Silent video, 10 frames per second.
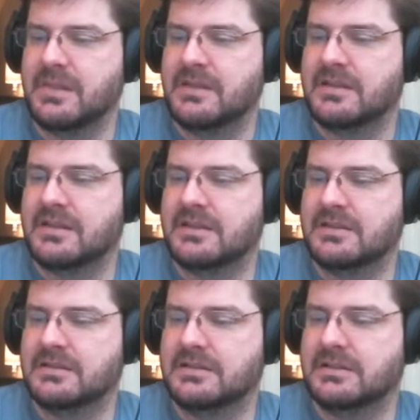
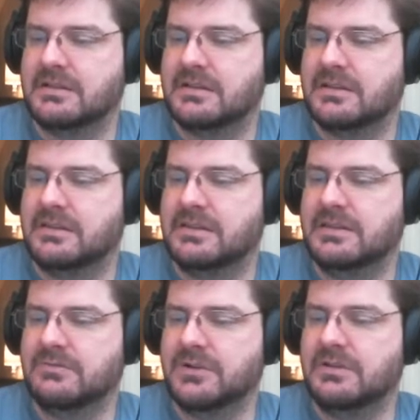
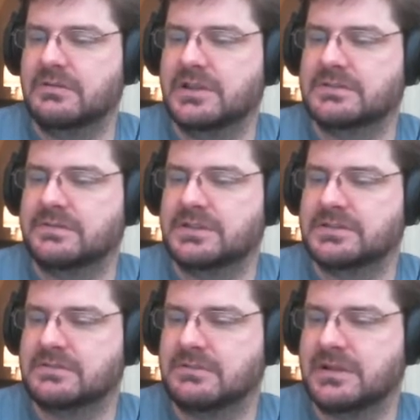The Rogue has
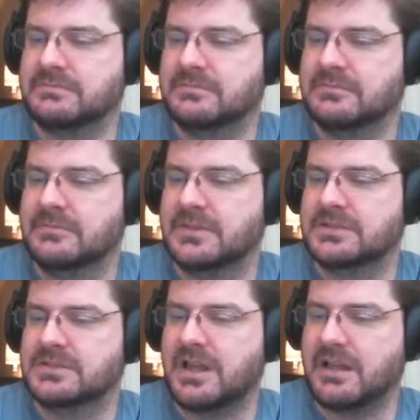finished the rep. The
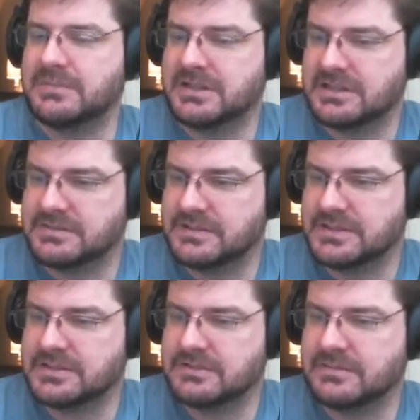Shaman has
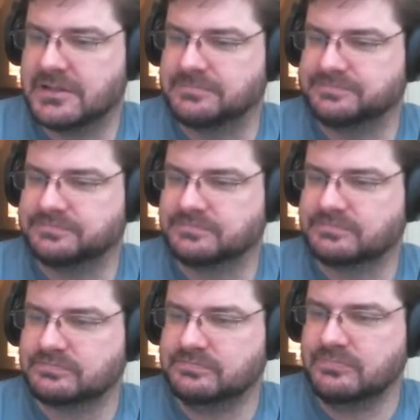finished the rep.
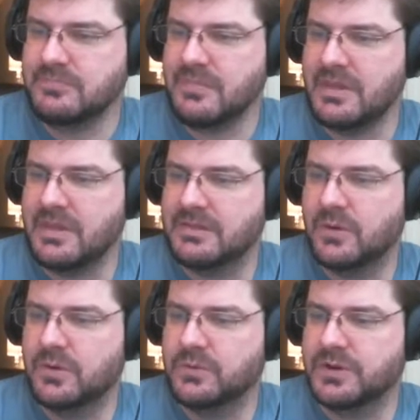The
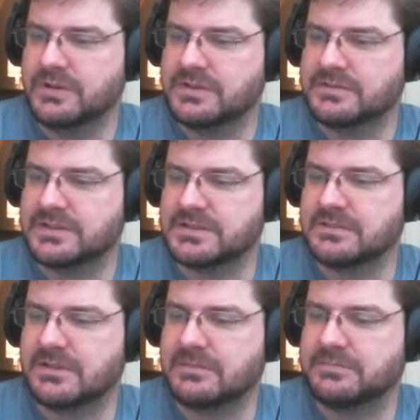Horde Warrior has finished
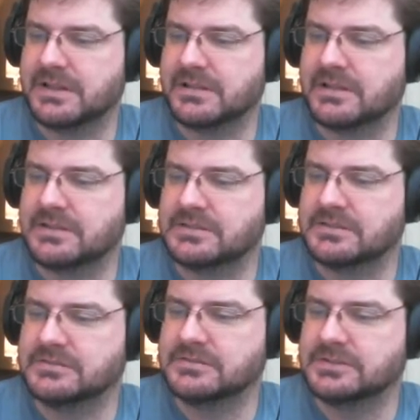the rep,
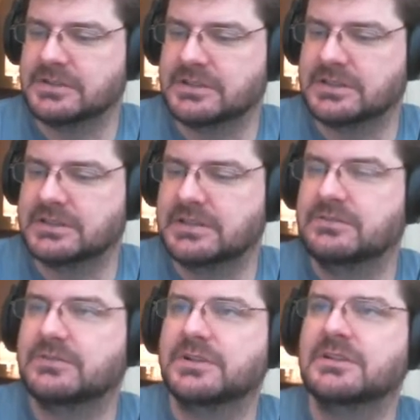so
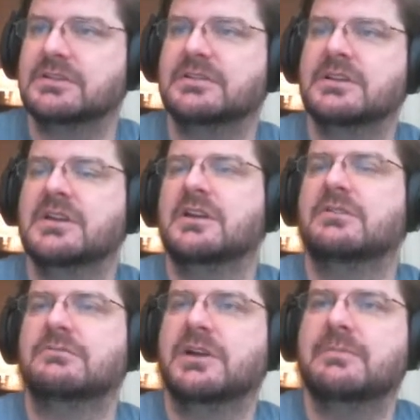continue to work on
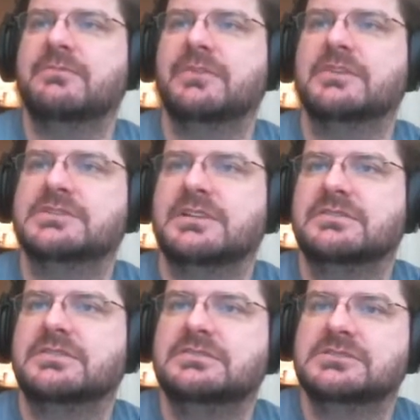rep for those other
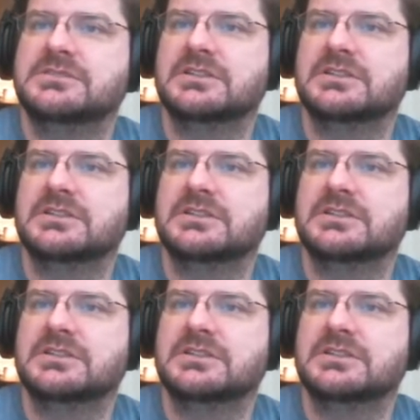tunes.